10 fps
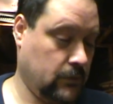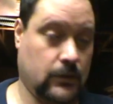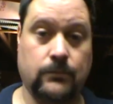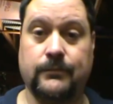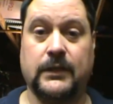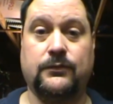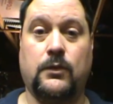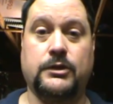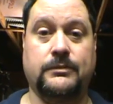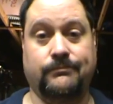So, thanks for
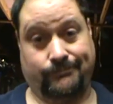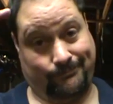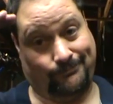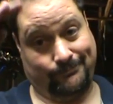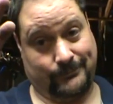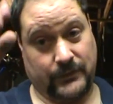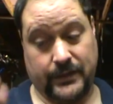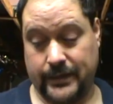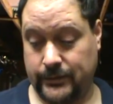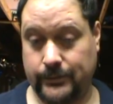watching. See you
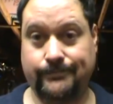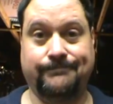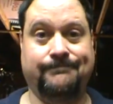on the next one.